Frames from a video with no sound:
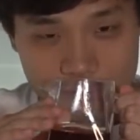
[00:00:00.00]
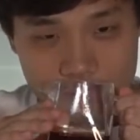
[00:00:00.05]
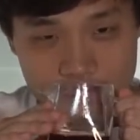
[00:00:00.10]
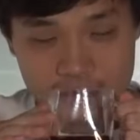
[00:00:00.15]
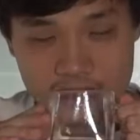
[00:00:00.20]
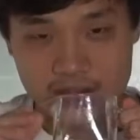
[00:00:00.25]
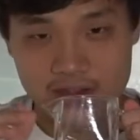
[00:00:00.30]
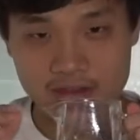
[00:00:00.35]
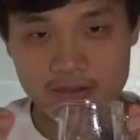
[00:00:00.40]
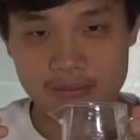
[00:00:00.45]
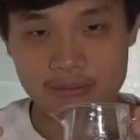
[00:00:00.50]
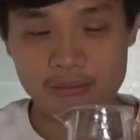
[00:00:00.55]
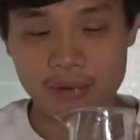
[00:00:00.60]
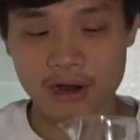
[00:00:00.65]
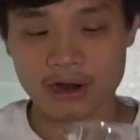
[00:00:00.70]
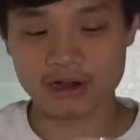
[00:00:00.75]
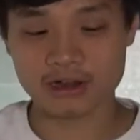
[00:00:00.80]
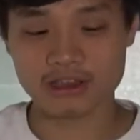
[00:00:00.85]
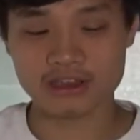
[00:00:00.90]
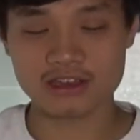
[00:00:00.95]
this
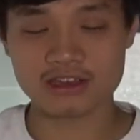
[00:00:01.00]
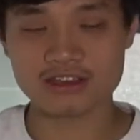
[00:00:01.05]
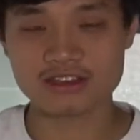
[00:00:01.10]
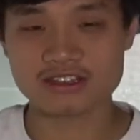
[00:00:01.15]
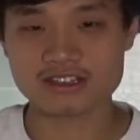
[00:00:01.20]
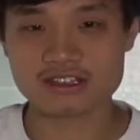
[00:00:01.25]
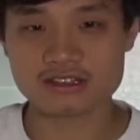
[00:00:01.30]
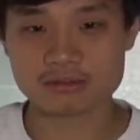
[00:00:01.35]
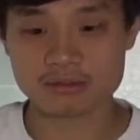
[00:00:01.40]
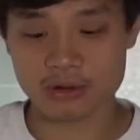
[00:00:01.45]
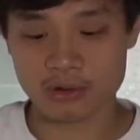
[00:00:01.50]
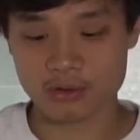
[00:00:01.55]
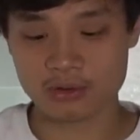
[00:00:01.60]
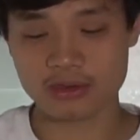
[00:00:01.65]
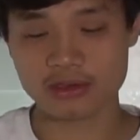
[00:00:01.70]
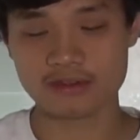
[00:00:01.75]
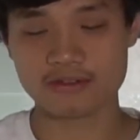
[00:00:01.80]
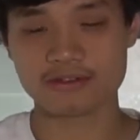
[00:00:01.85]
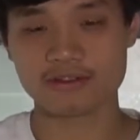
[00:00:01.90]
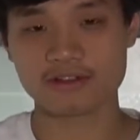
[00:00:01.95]
barky,
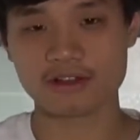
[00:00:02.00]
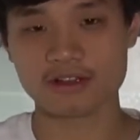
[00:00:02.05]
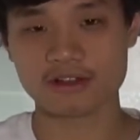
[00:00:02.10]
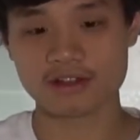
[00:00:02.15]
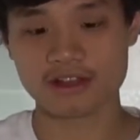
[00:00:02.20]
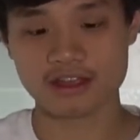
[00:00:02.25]
smoky flavor,